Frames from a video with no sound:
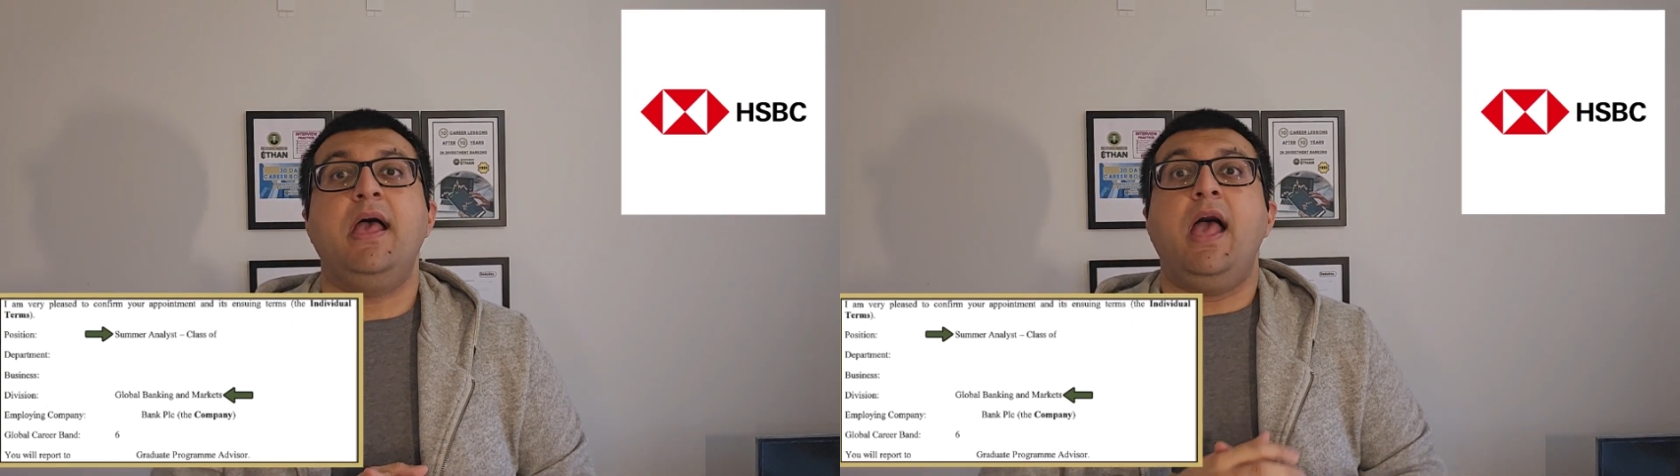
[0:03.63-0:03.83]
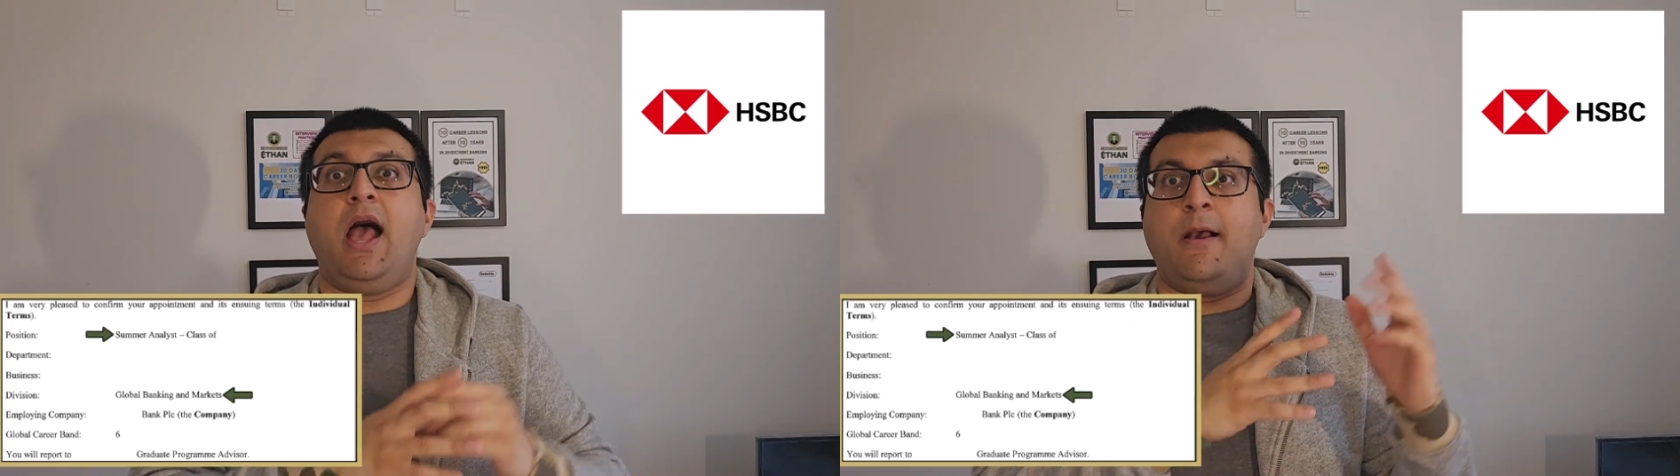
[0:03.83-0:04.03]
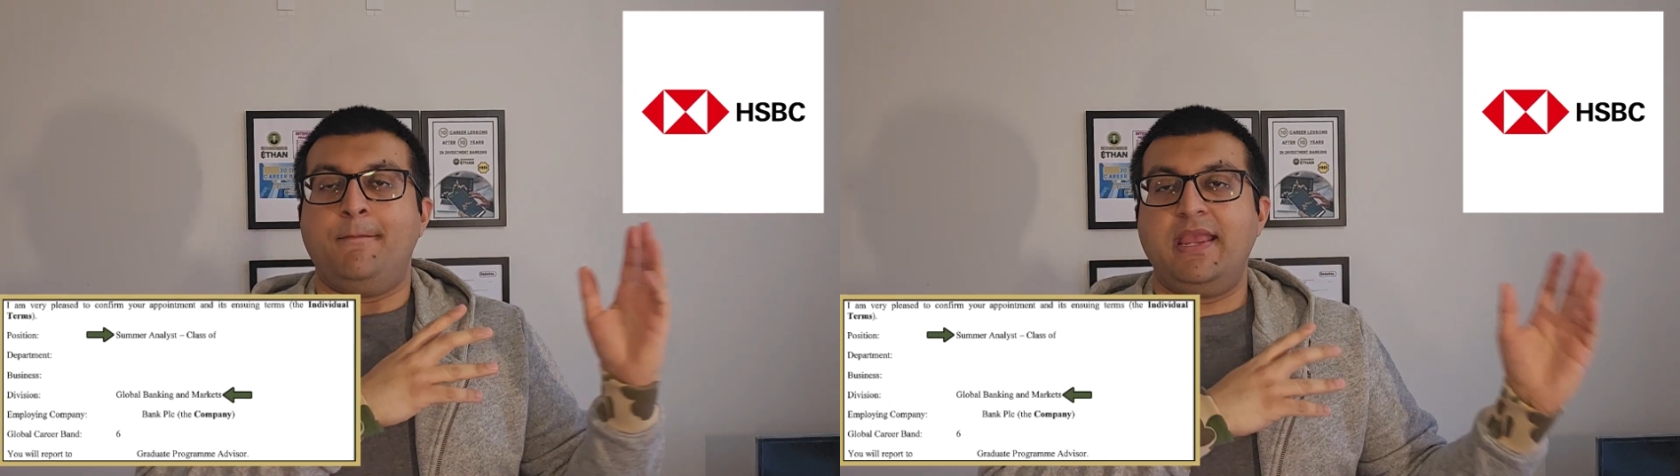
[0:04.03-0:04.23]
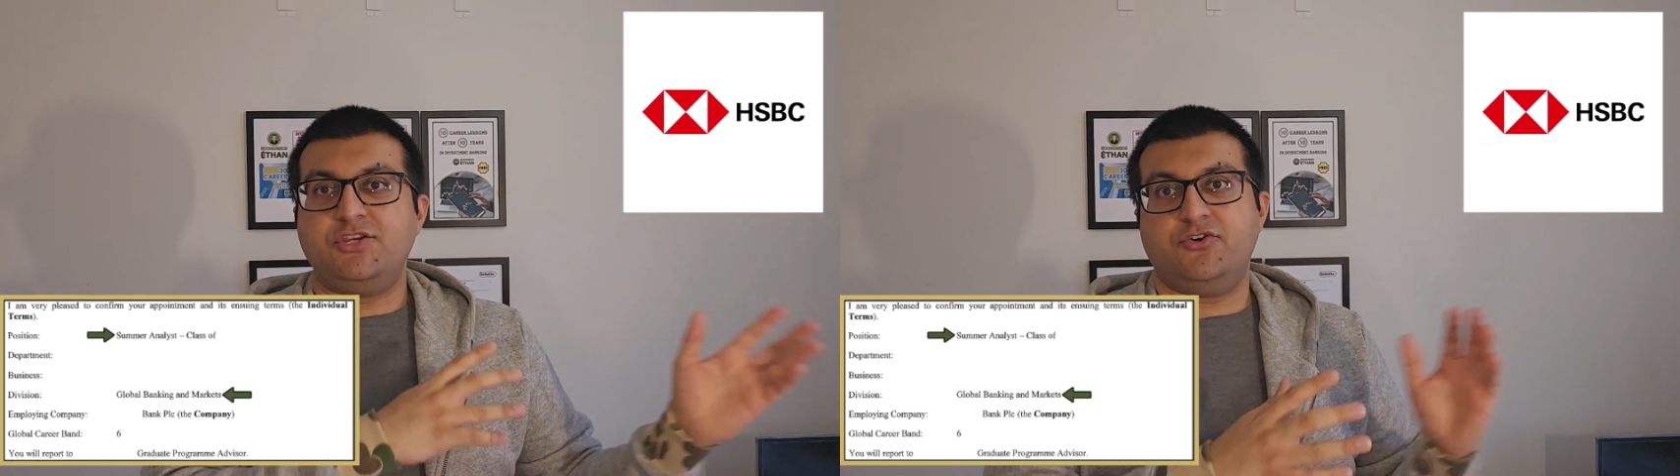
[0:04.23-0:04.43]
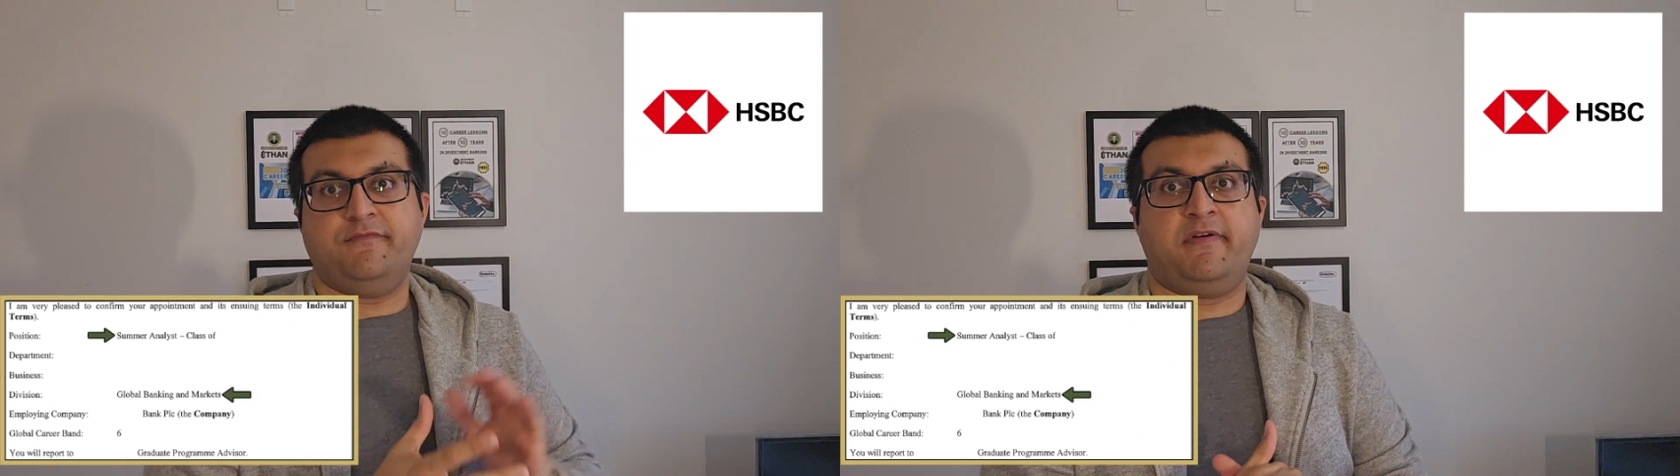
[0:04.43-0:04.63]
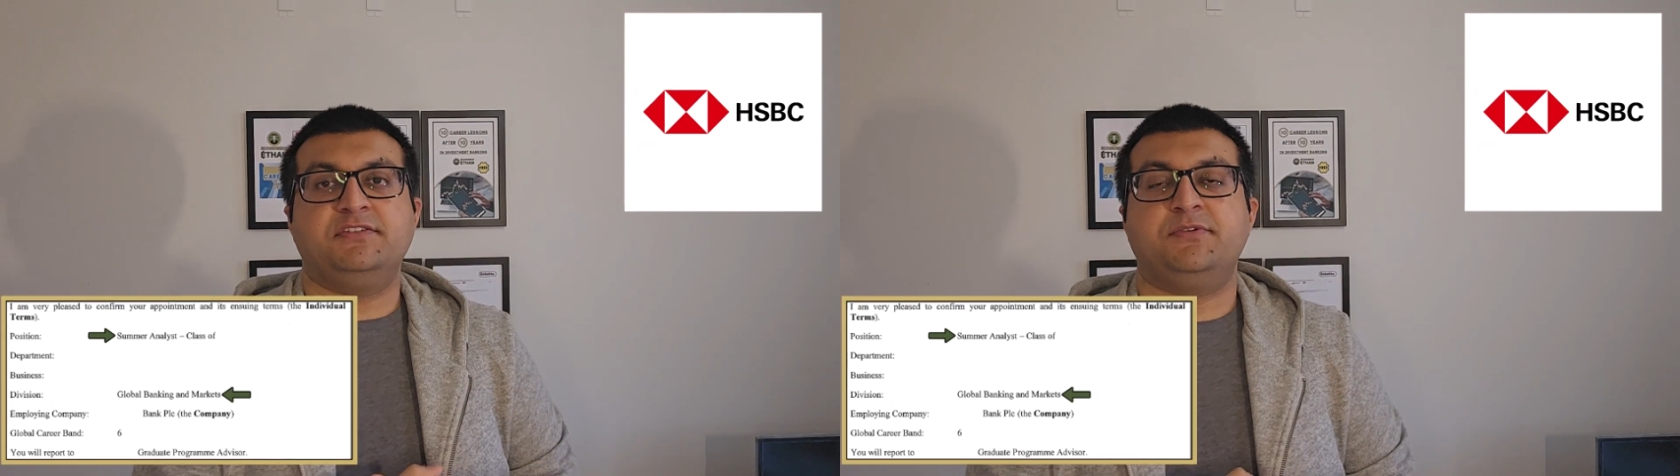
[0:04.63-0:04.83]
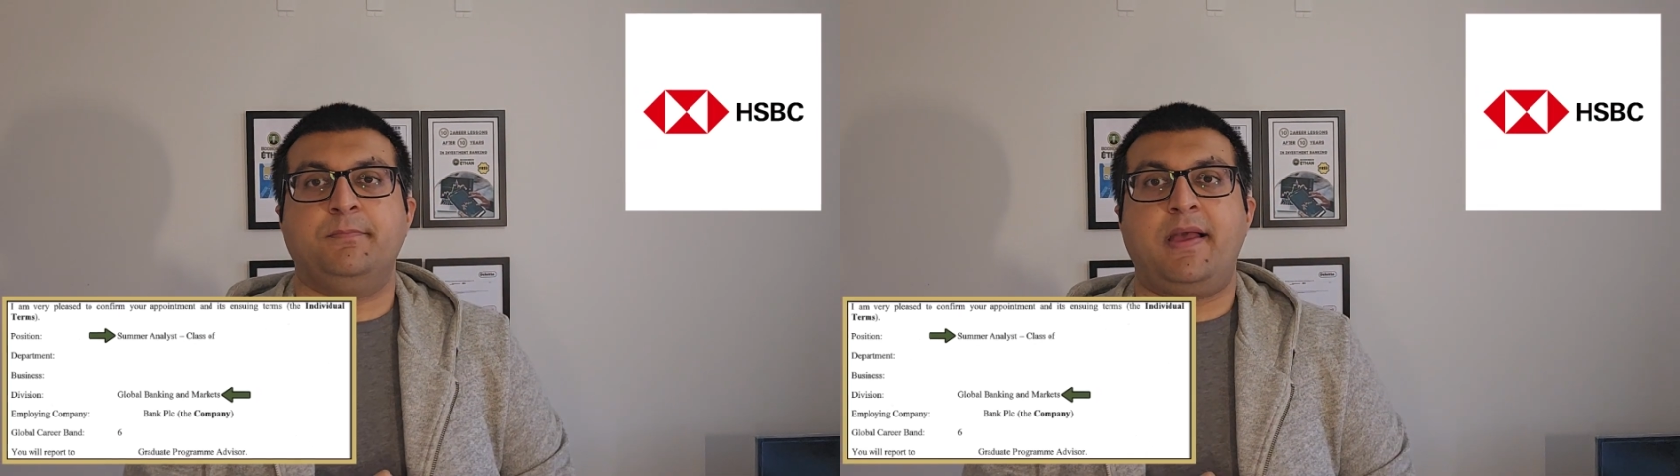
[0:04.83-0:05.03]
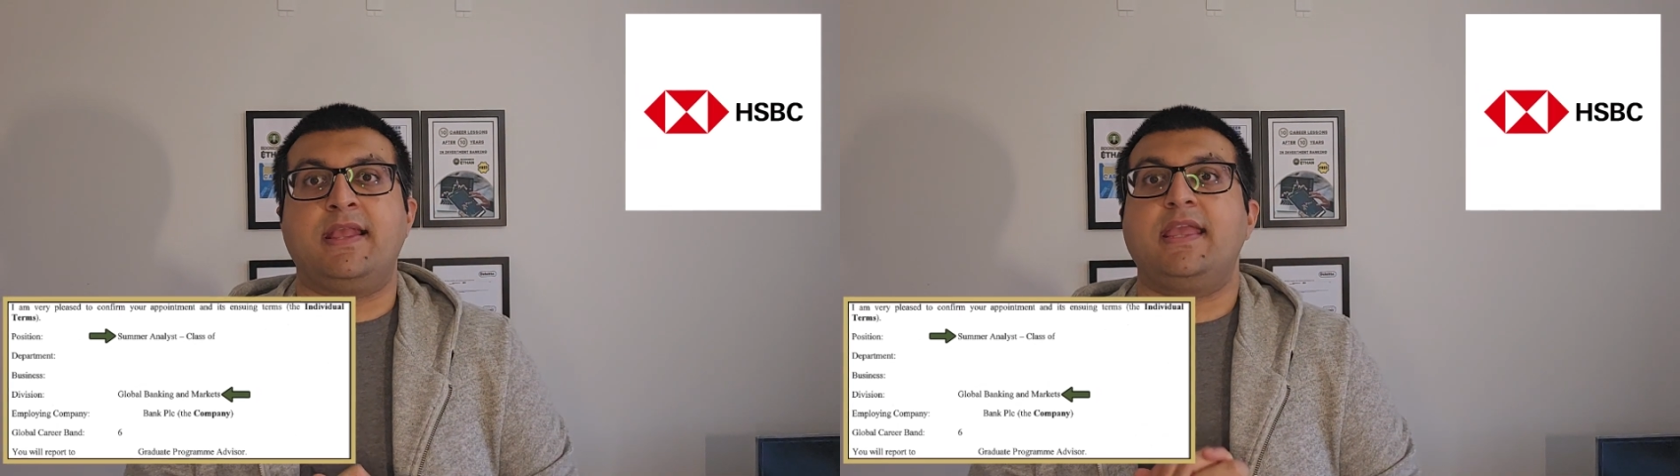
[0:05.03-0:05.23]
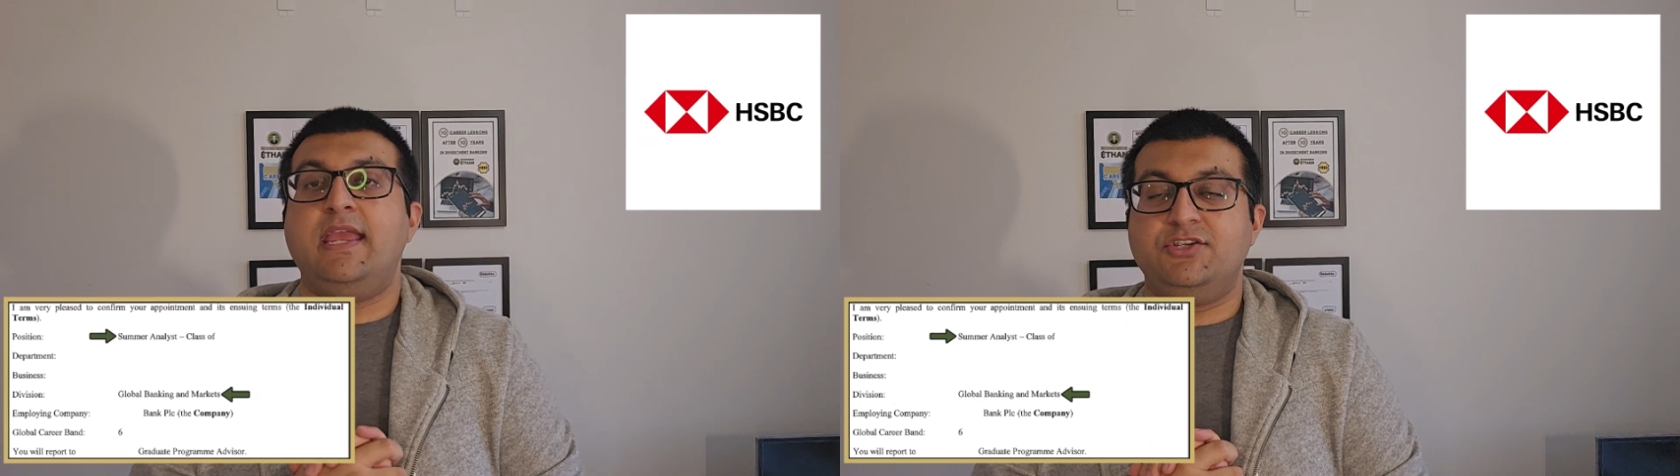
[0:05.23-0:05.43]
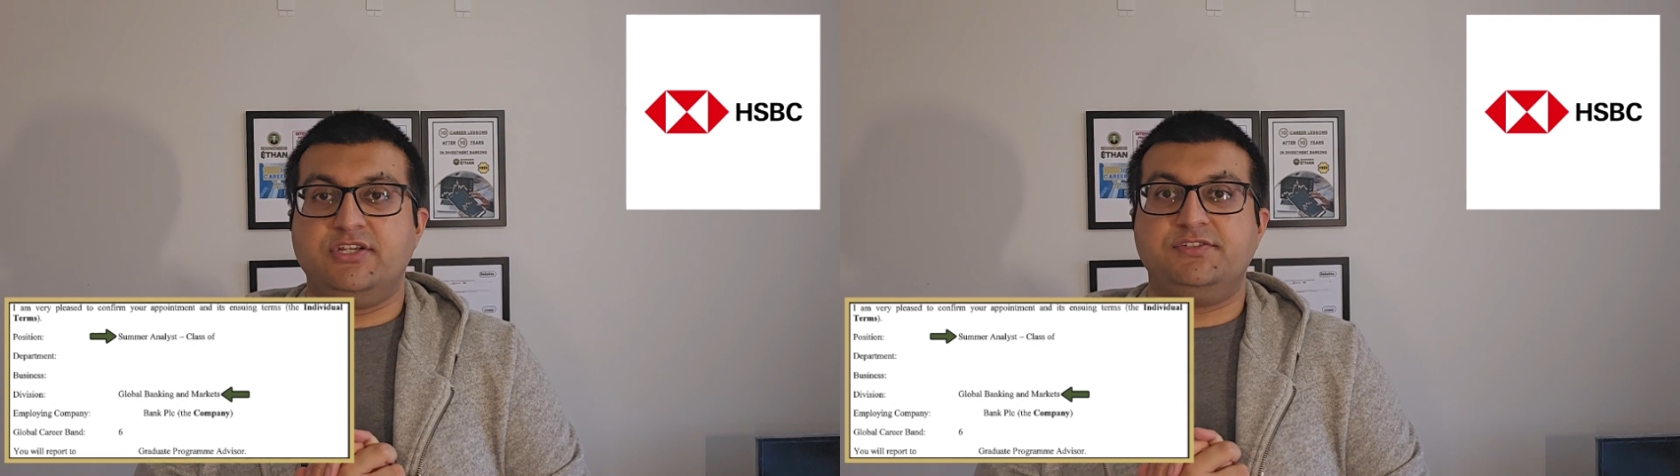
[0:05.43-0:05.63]
at a major investment bank,
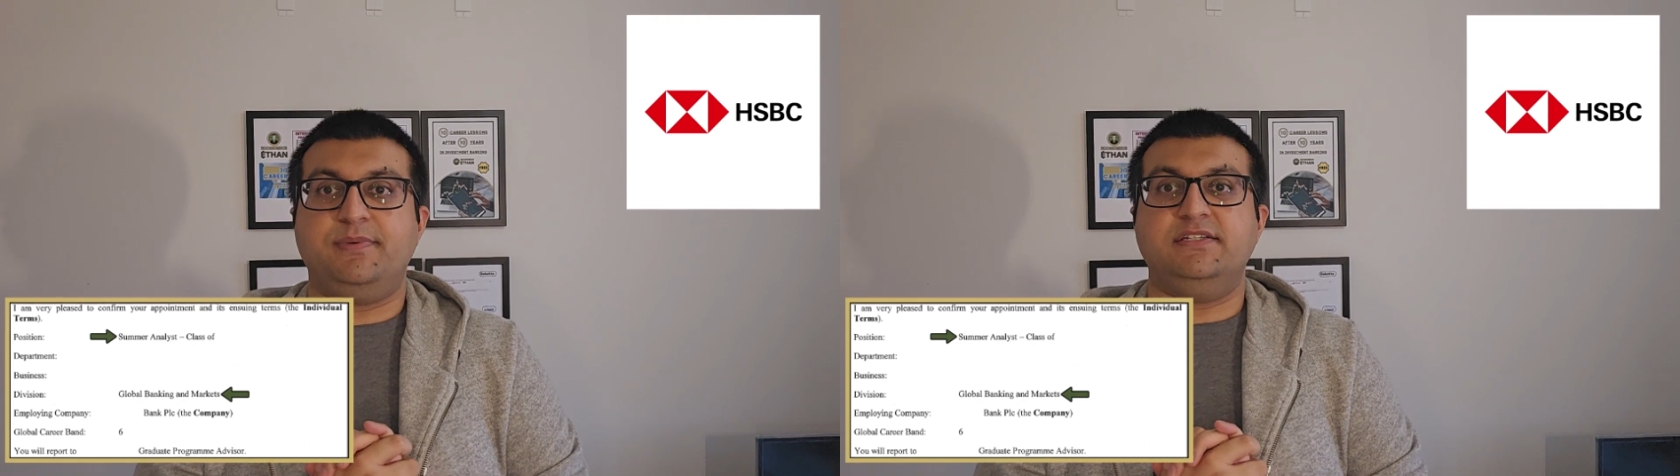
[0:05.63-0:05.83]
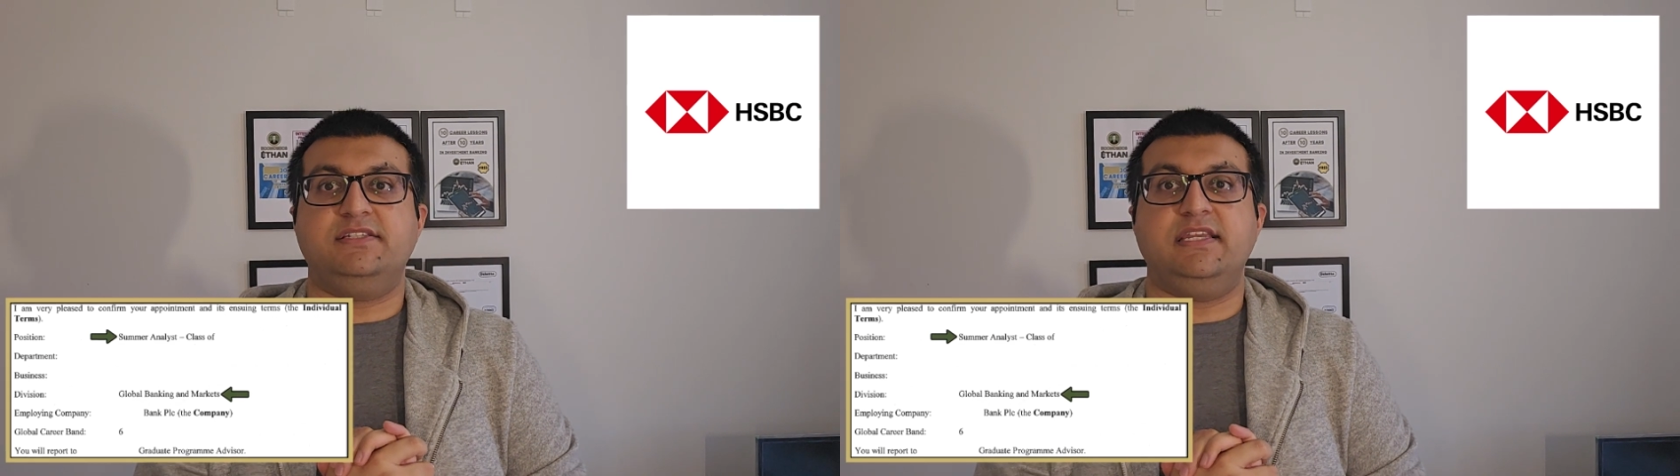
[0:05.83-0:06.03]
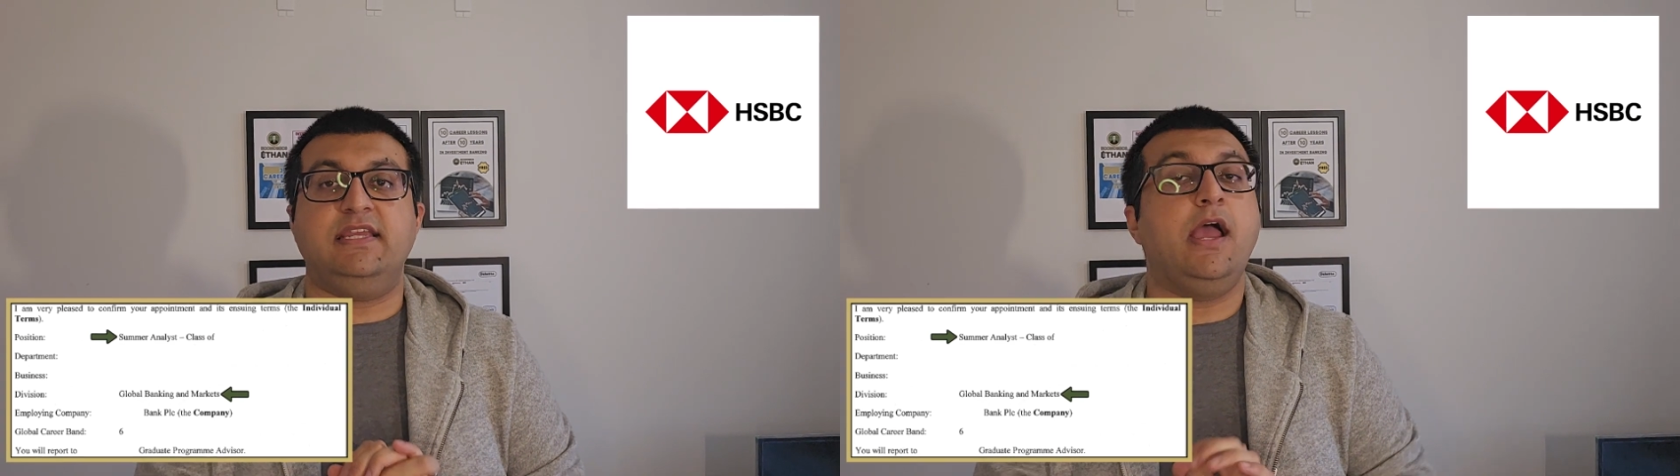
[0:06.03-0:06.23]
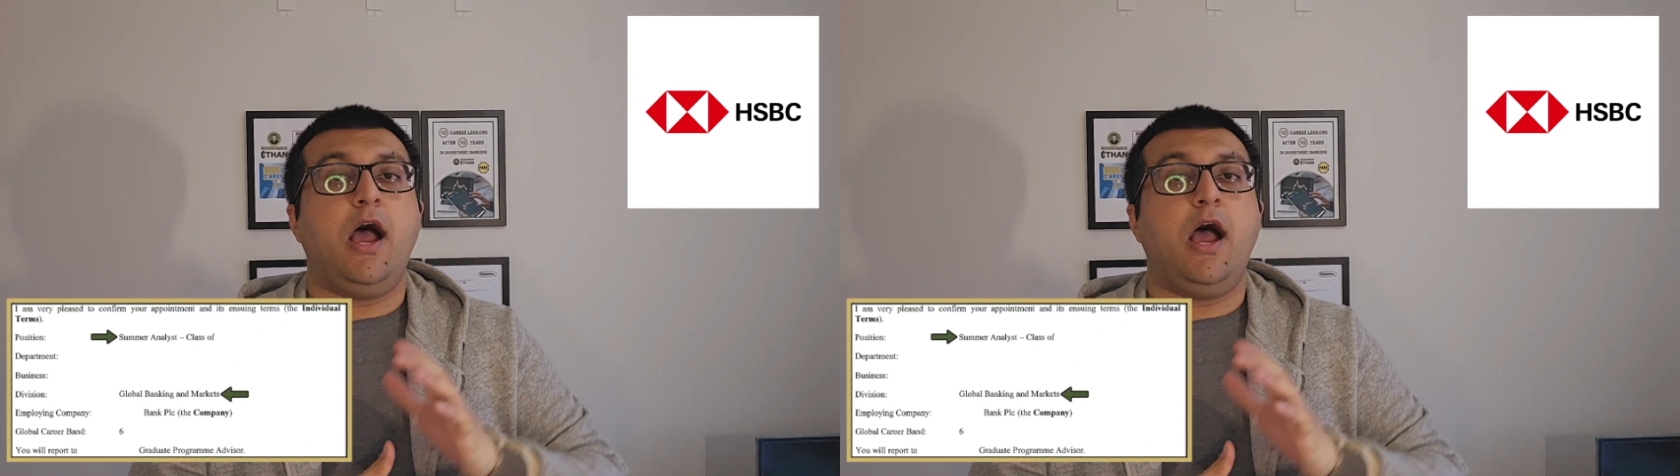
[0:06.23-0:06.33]
HSBC.